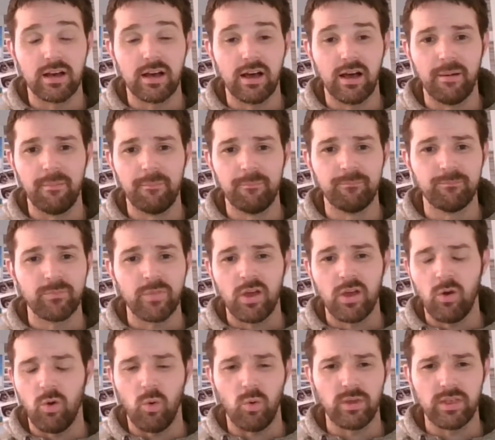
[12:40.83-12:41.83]

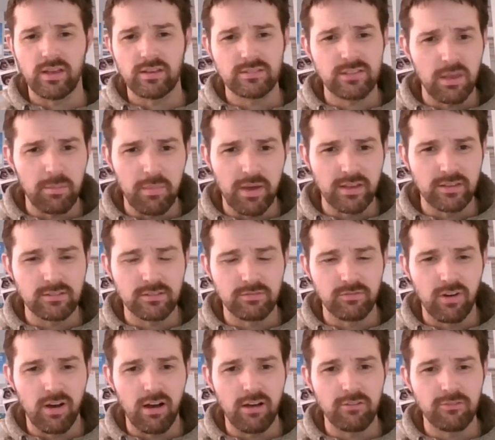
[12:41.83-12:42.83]
Or yes, they may
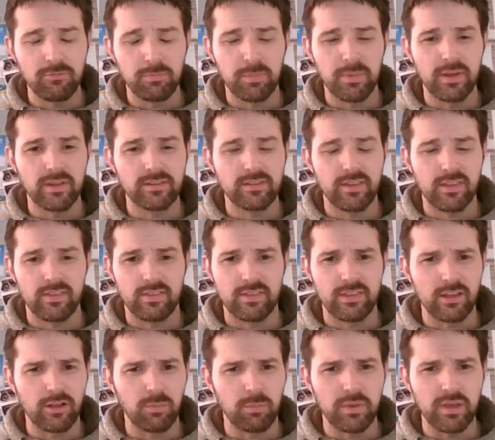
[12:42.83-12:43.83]
survive, but
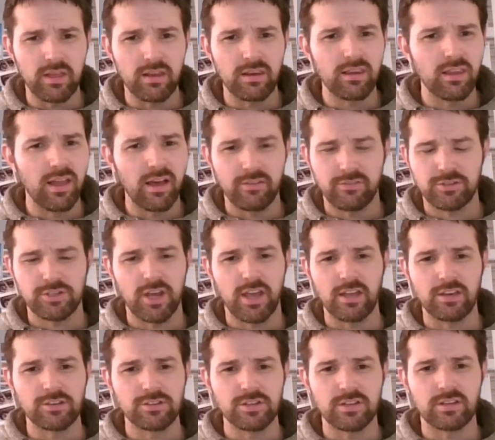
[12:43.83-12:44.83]
there'll be
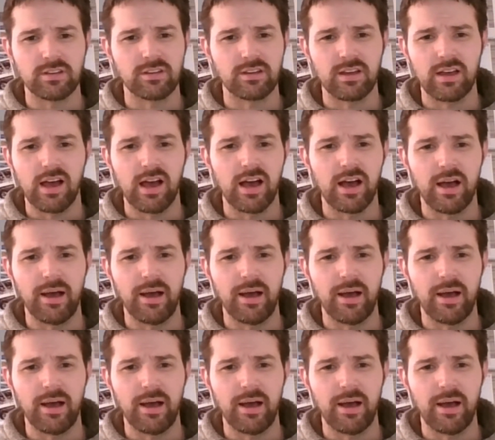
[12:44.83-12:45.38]
life-changing